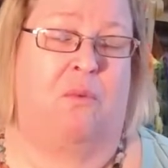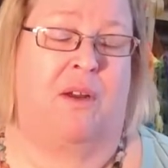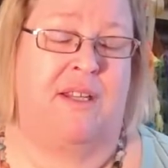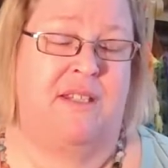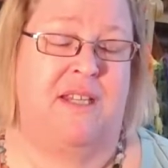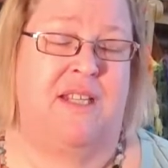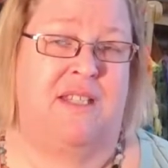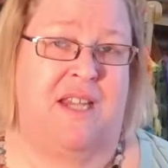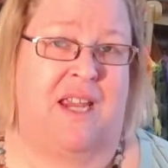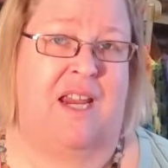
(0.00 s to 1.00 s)

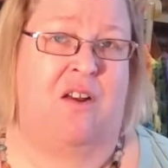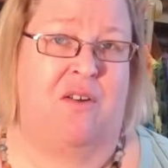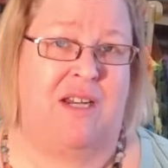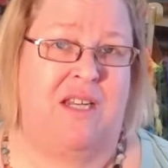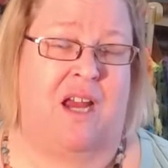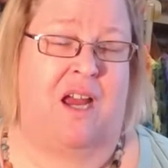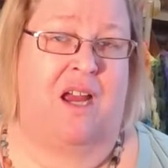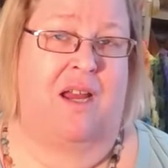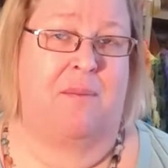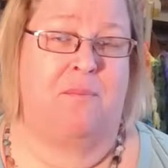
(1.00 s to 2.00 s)
it's a hairy
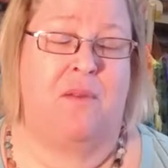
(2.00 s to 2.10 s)
time.